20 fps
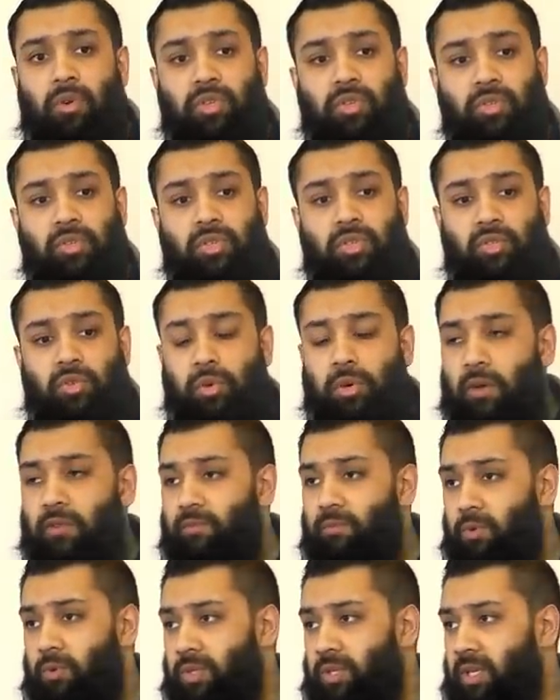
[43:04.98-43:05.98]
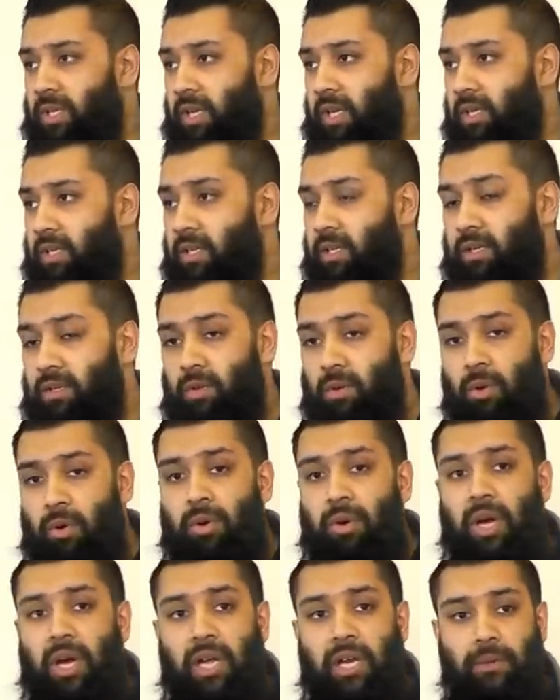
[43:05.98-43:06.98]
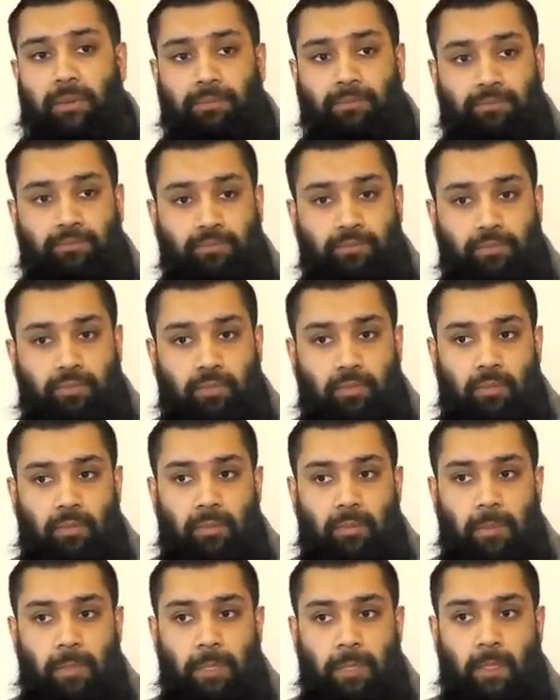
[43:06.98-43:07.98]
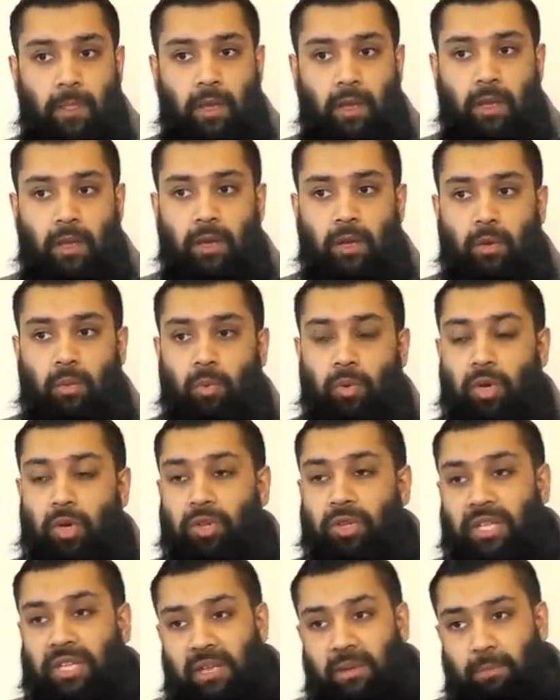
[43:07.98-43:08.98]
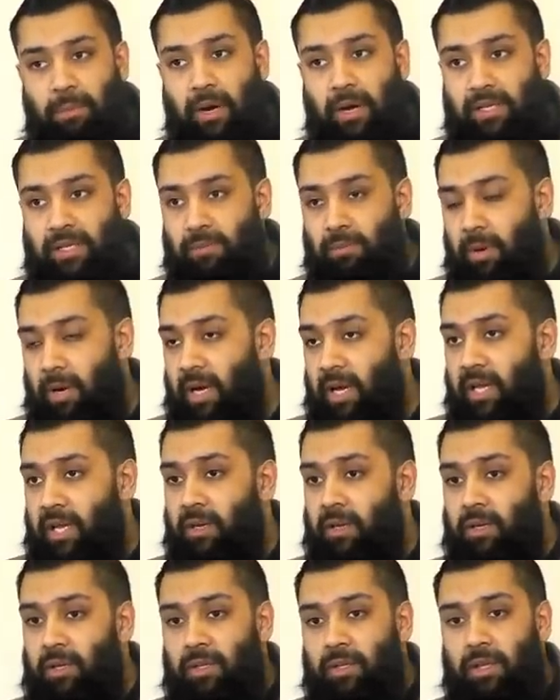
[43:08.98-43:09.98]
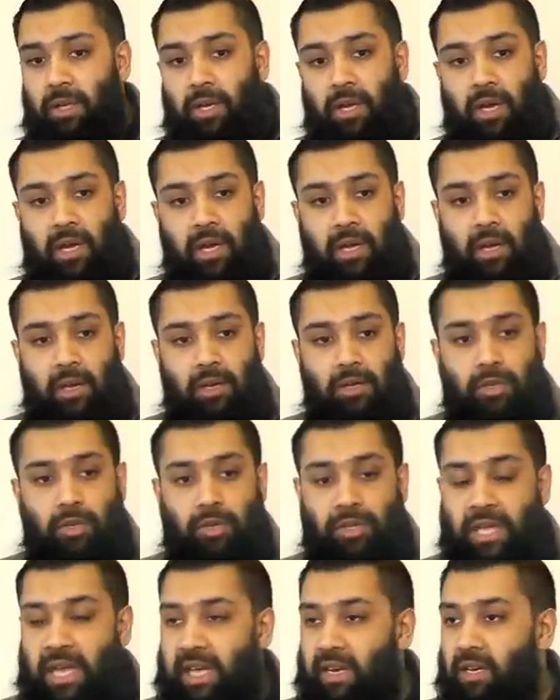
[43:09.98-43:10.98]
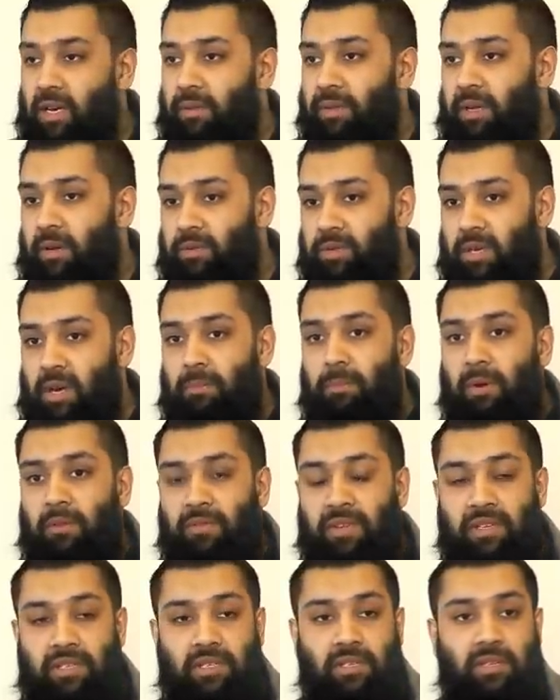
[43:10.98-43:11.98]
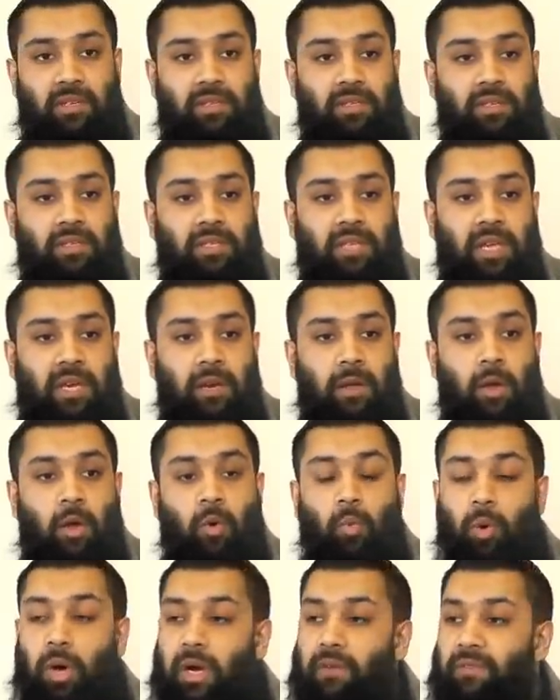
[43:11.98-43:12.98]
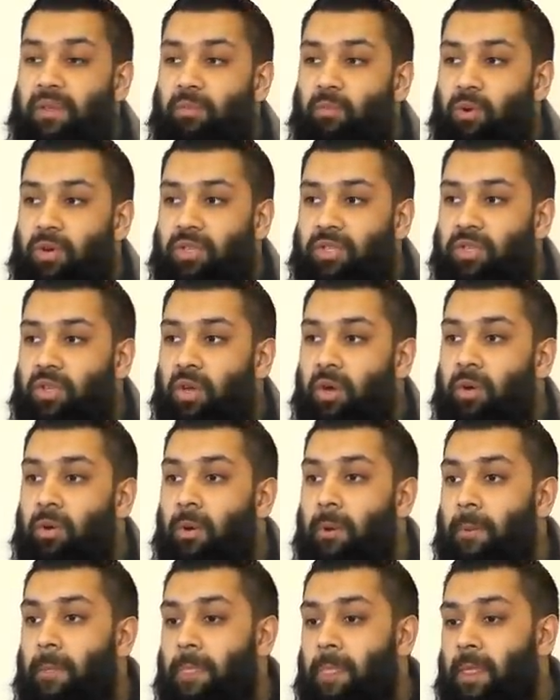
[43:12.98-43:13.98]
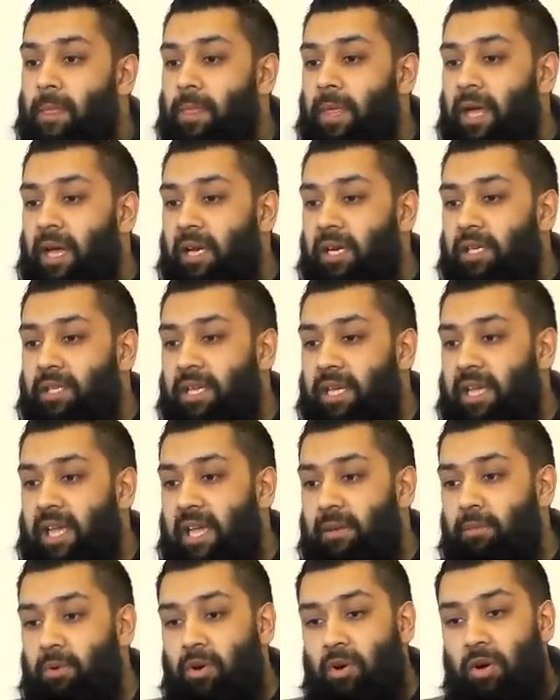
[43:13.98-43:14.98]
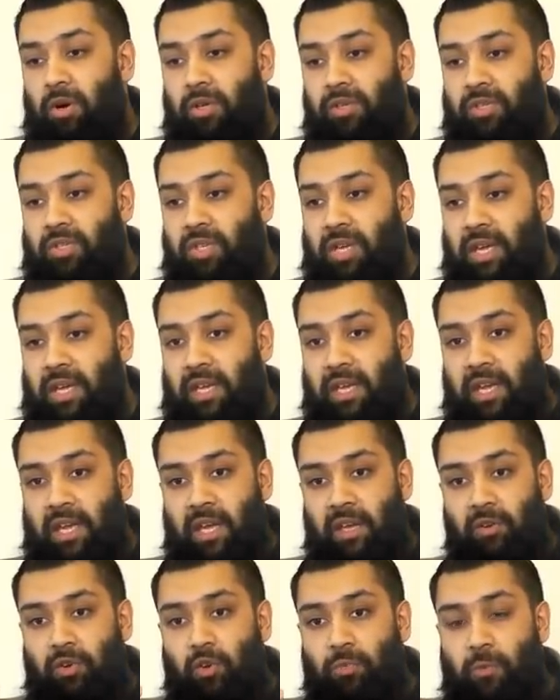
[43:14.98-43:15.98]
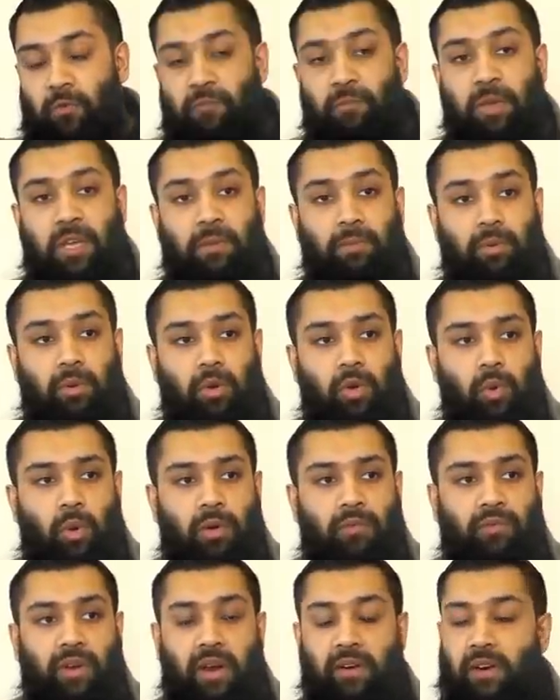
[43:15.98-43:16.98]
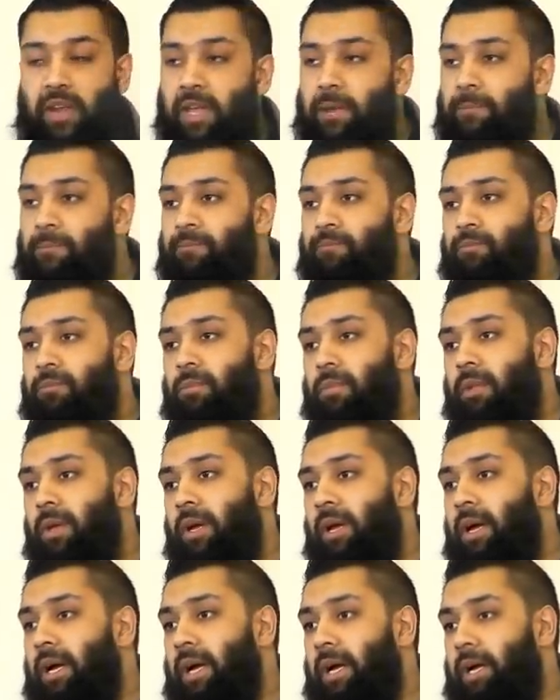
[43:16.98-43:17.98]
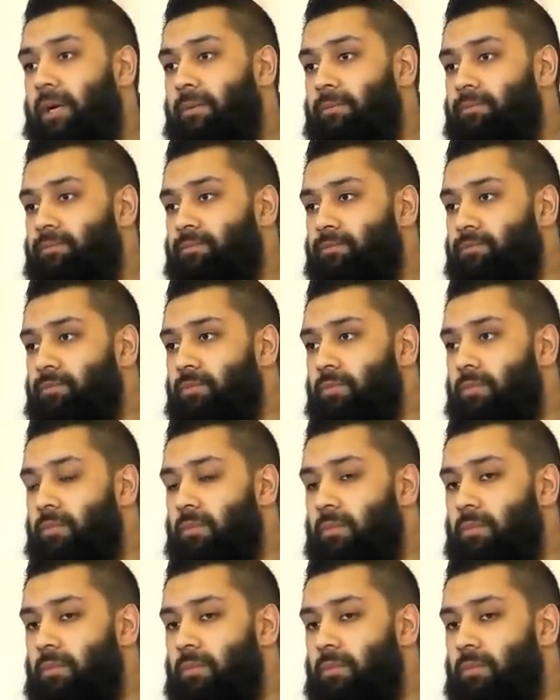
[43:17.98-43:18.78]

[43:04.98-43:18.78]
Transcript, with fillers: we look to the story of Musa and Khidr in the Quran, we know that they passed by, uh, you know, they had, there was a number of incidences there. One of them was, though, that they came across a, a group of people who were very, um,